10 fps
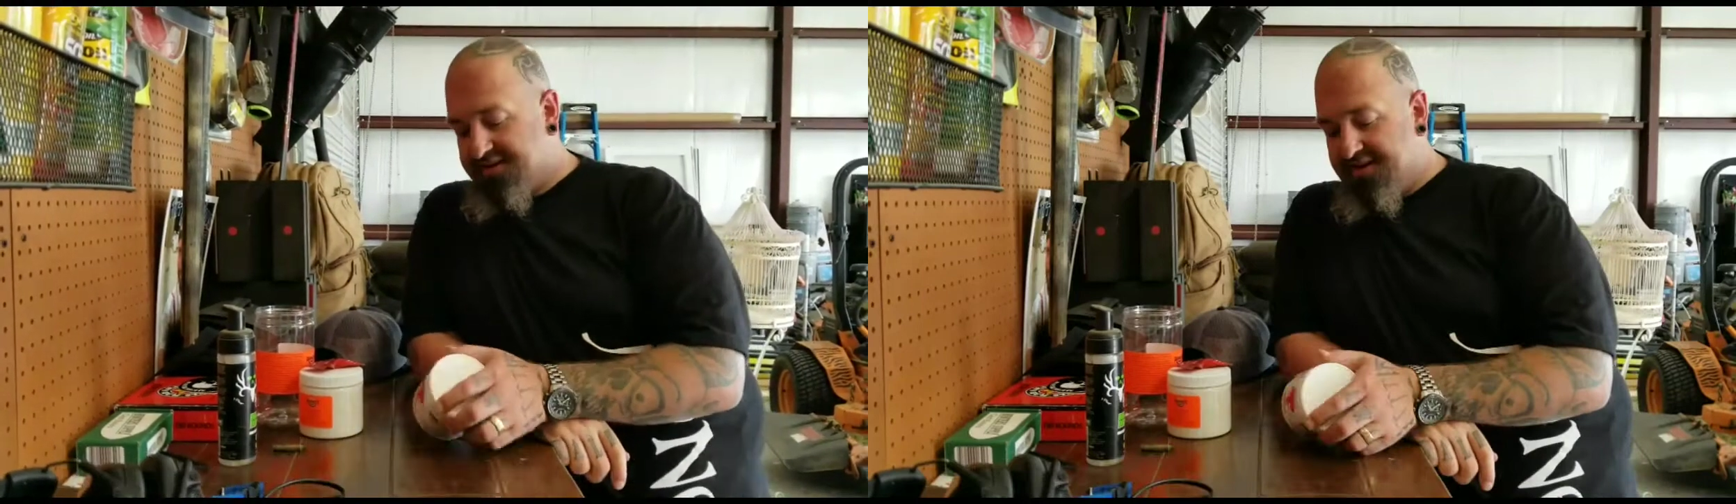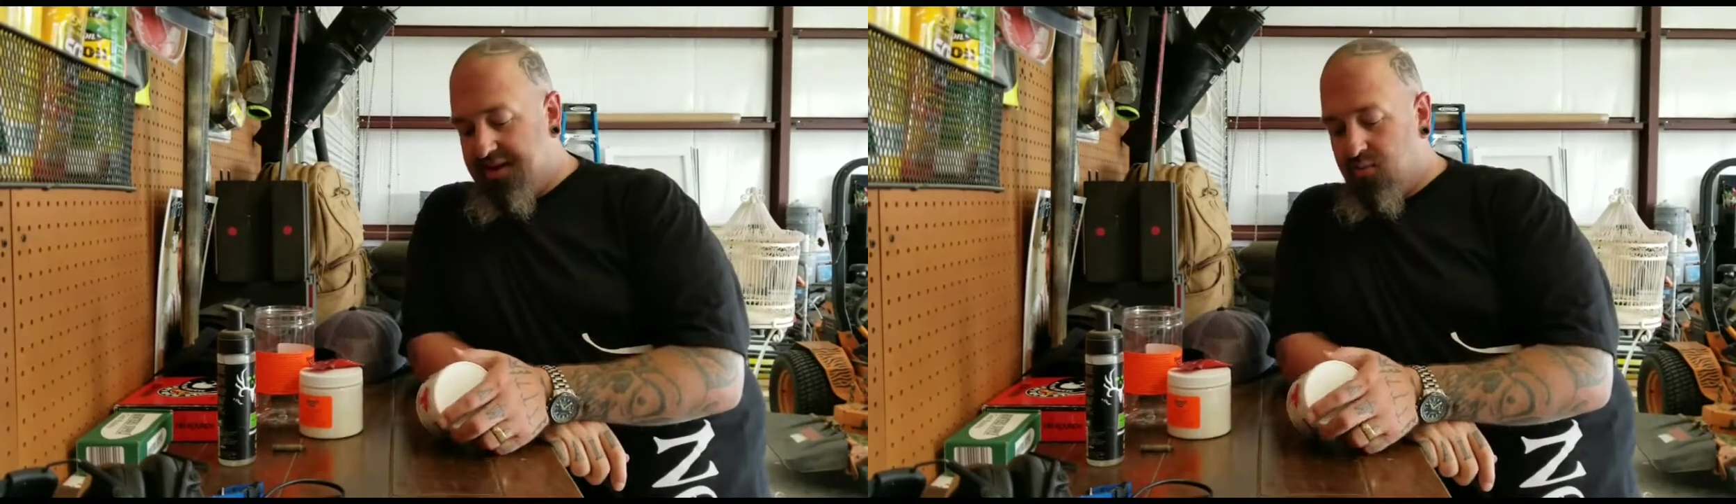
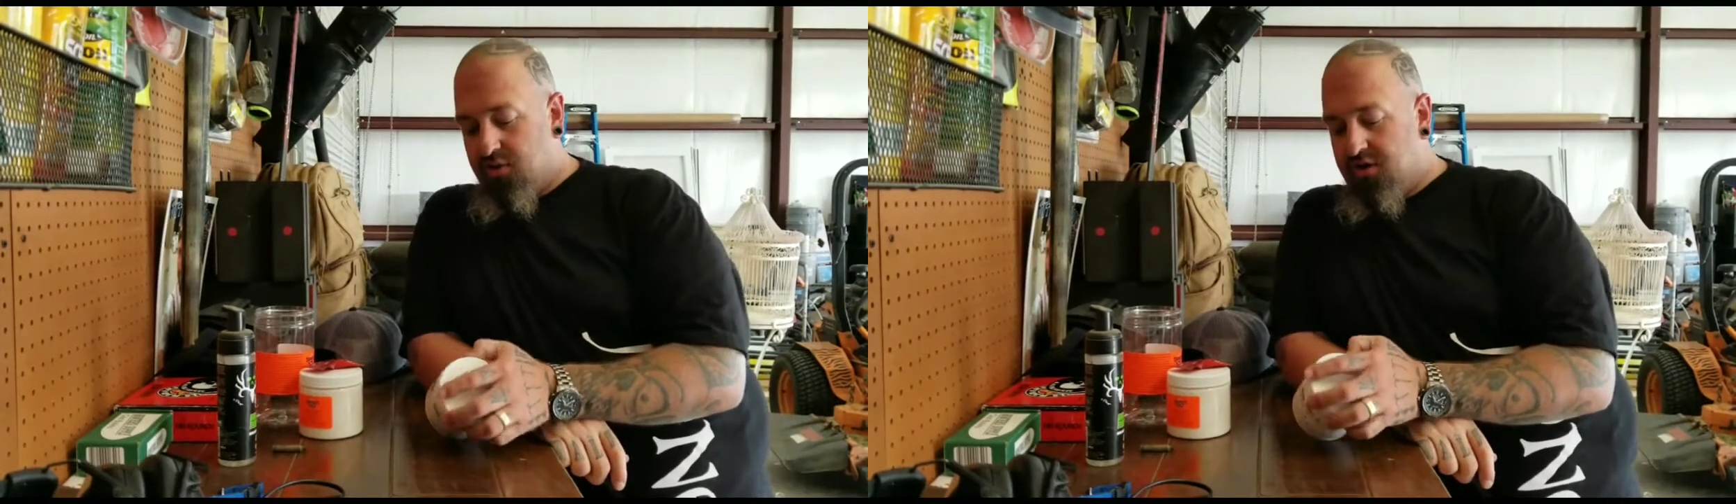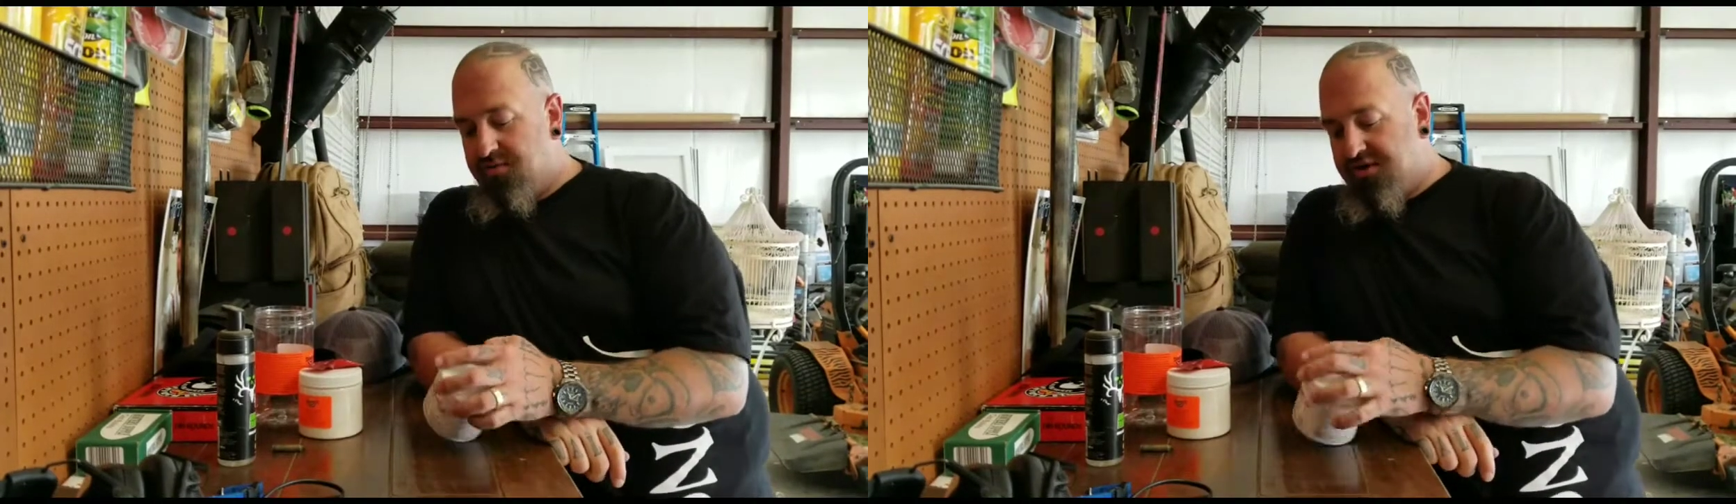Today
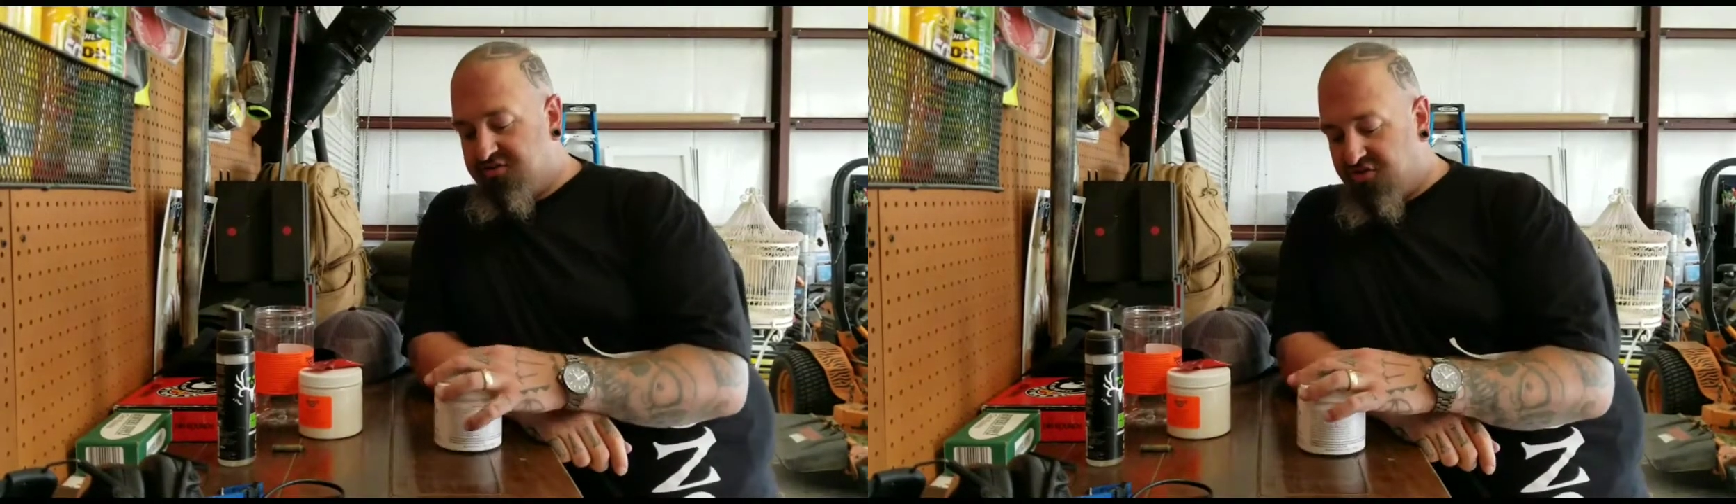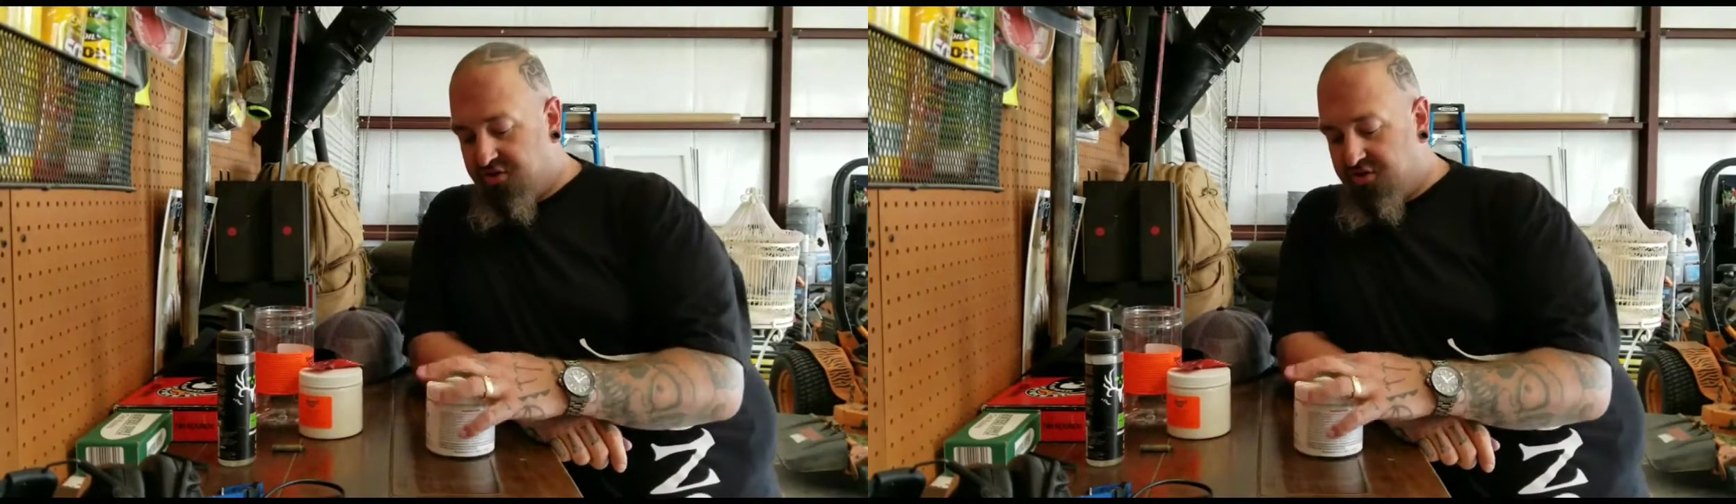we're going to be